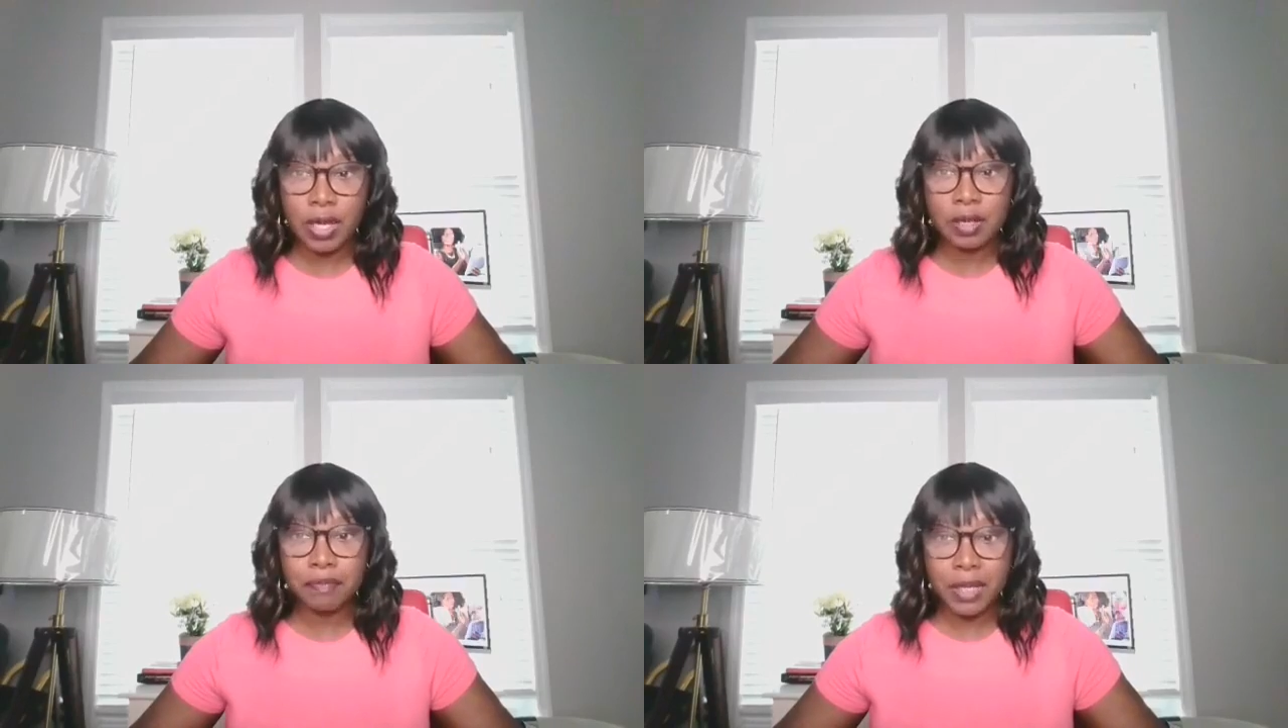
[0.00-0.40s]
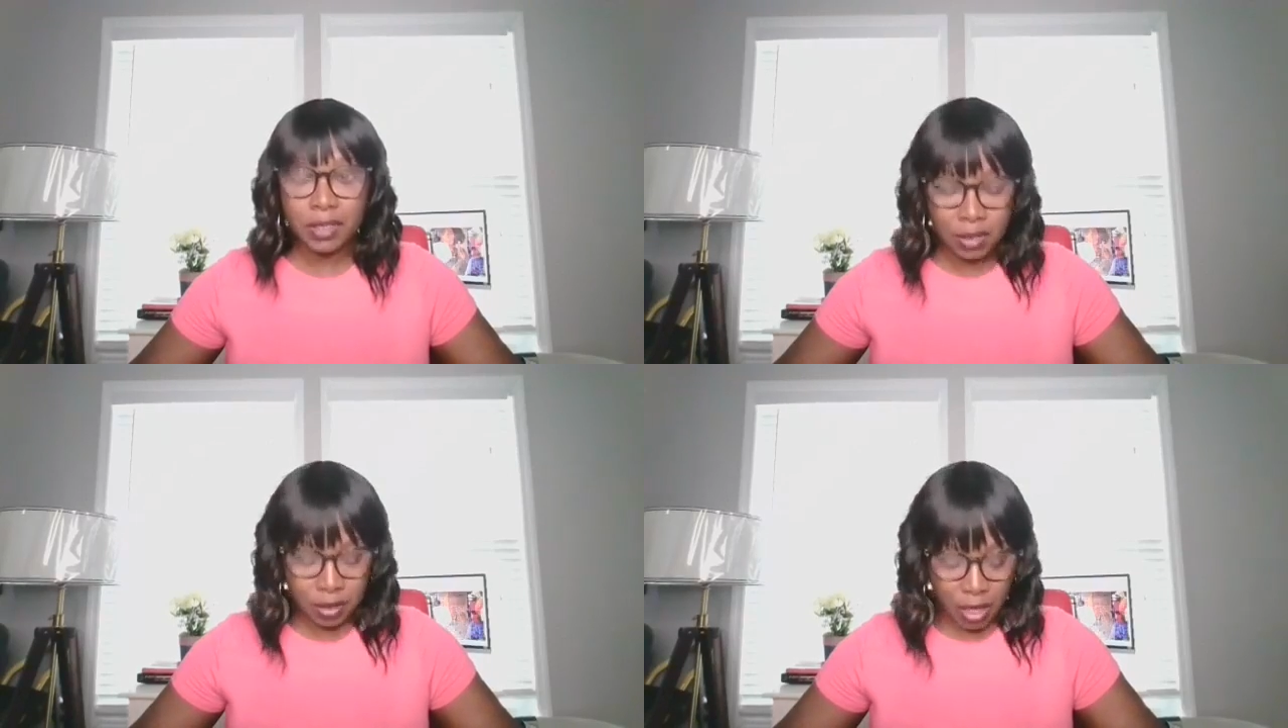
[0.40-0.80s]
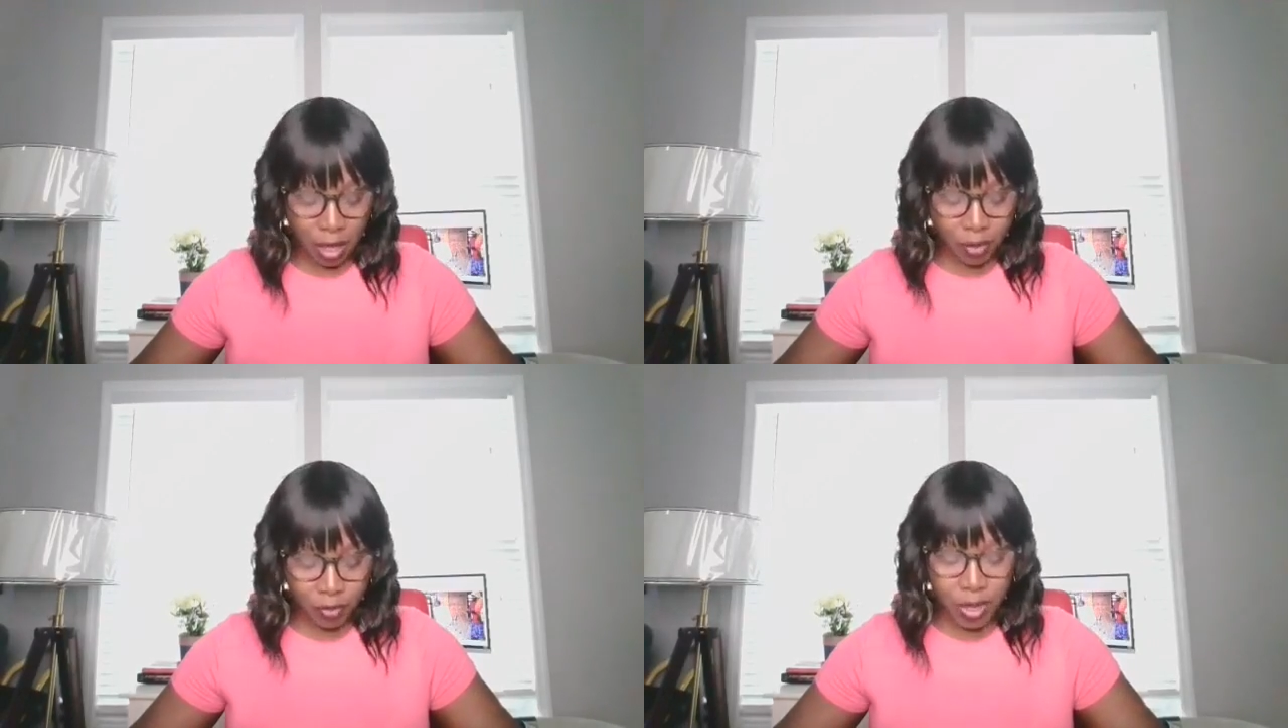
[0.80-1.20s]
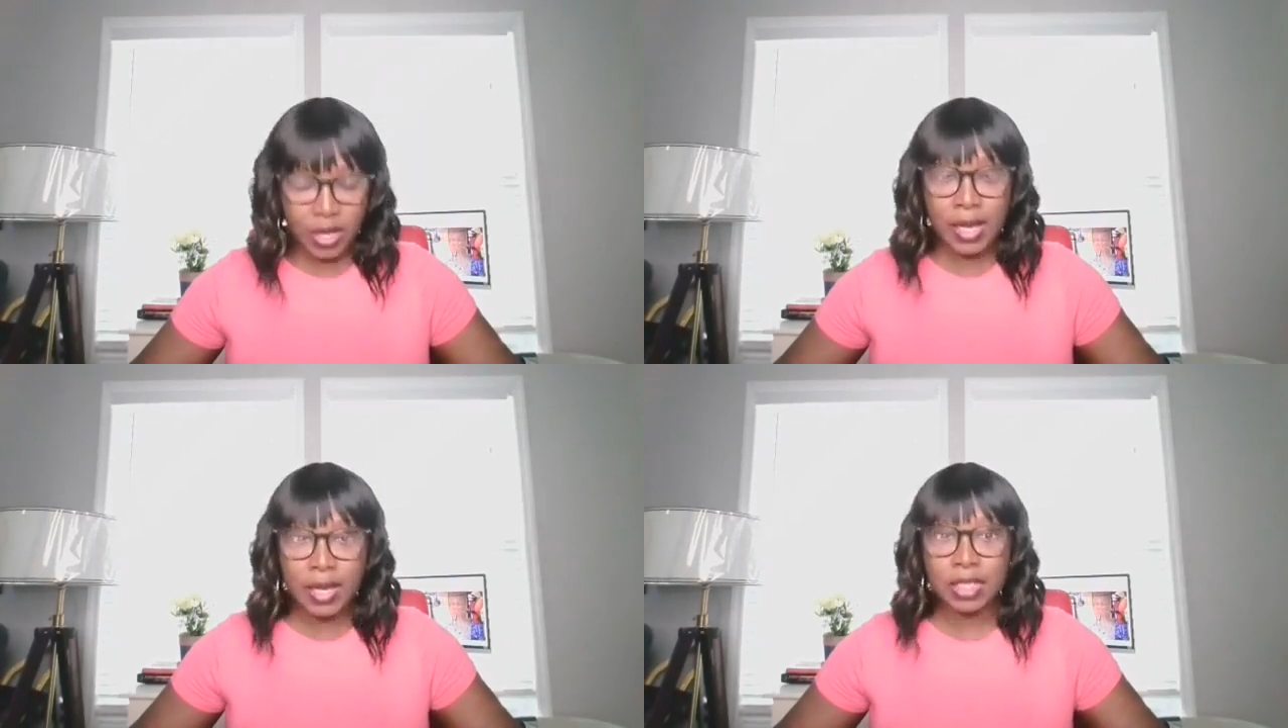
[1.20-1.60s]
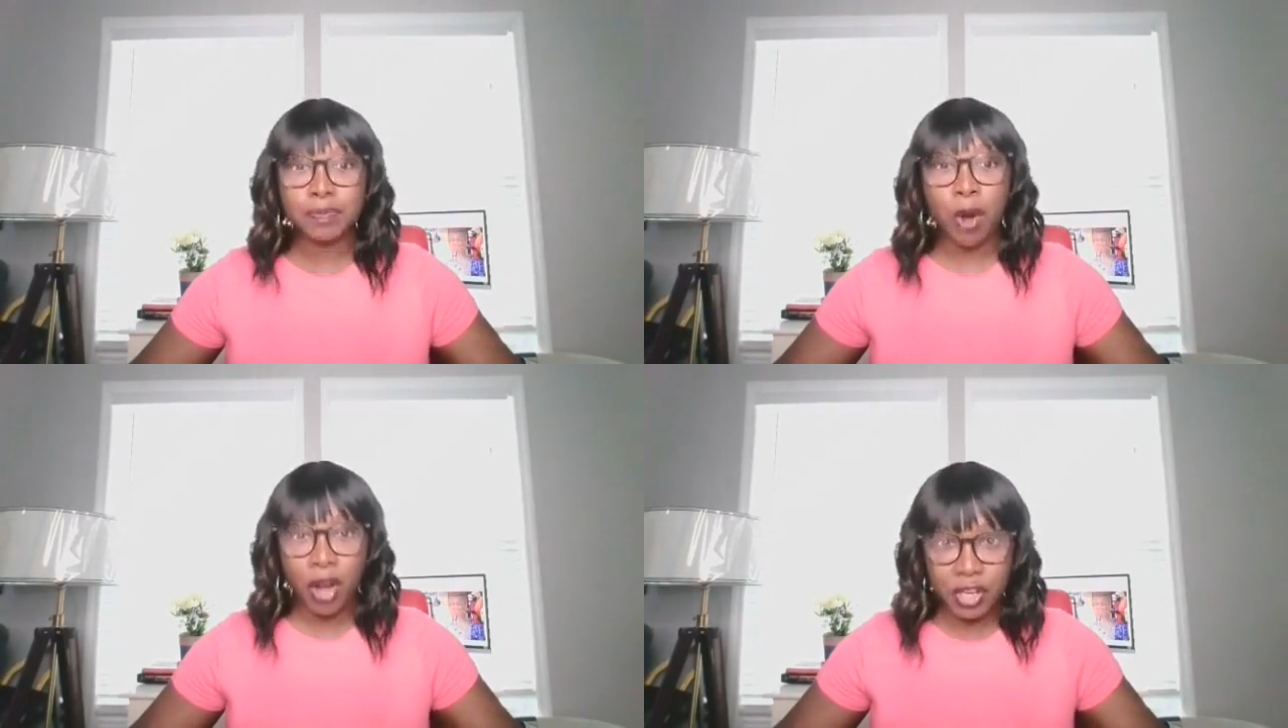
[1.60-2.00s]
in the business arena is
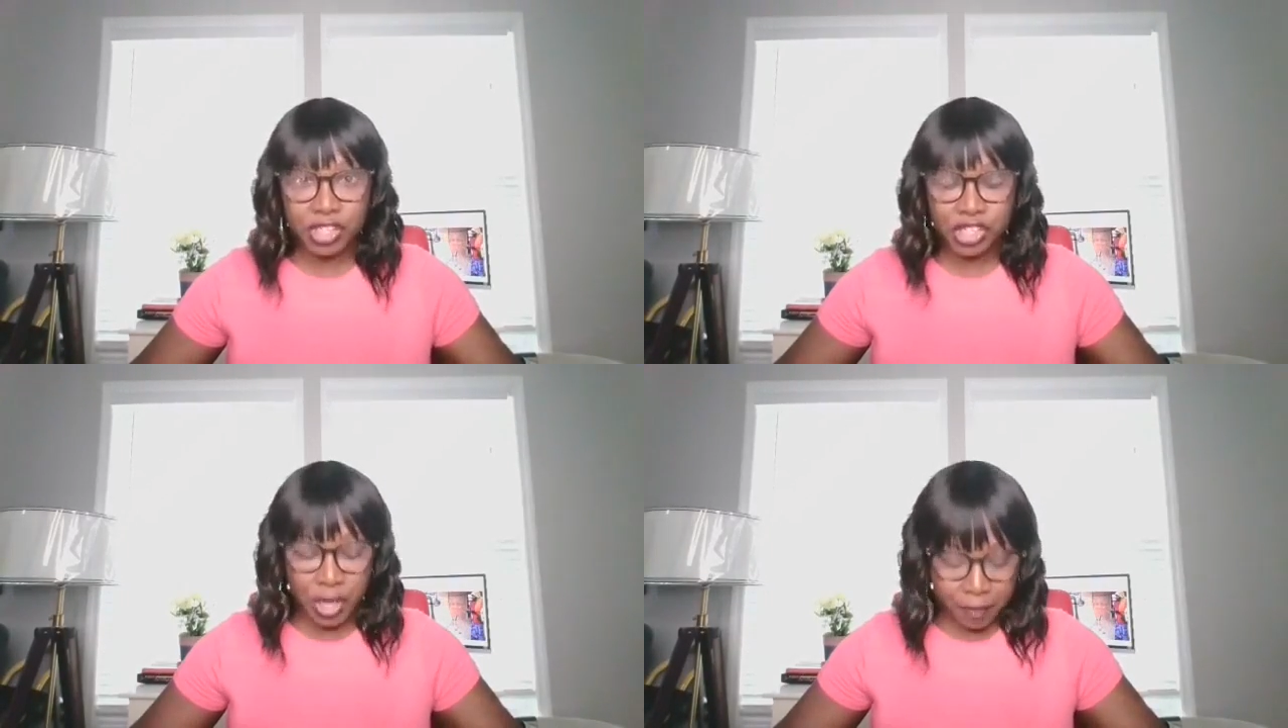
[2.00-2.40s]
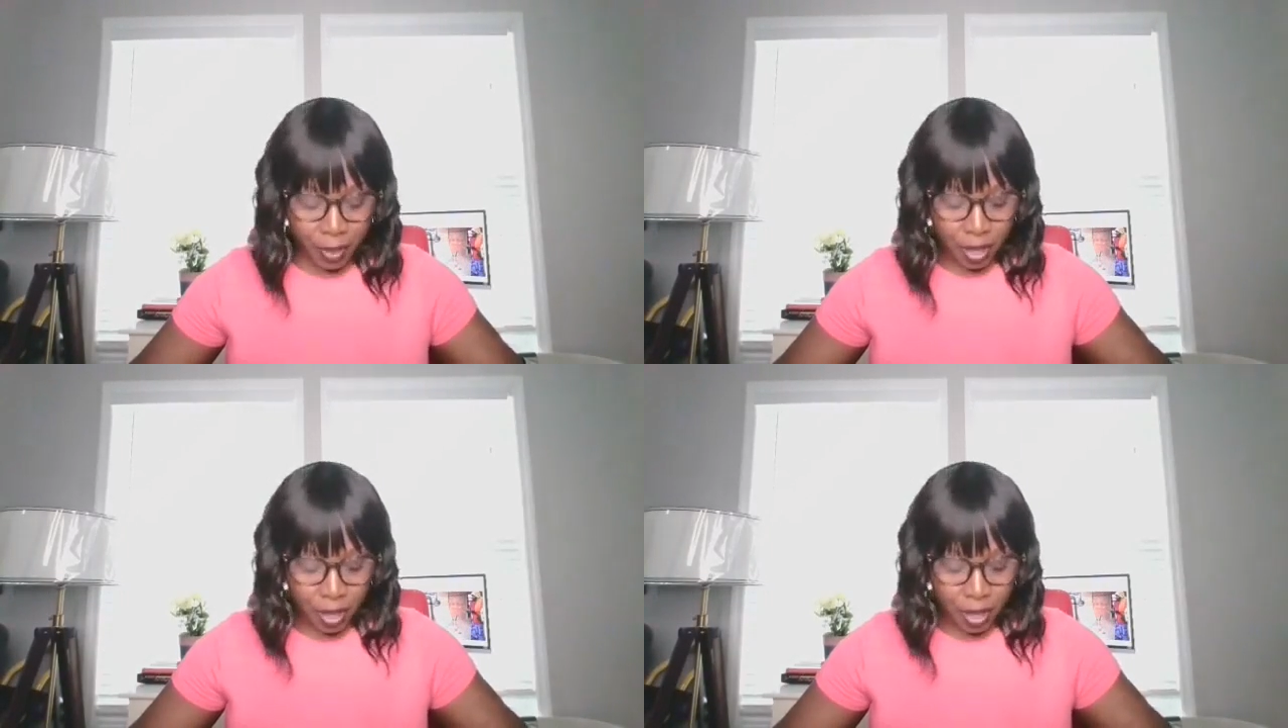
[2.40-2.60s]
partnership,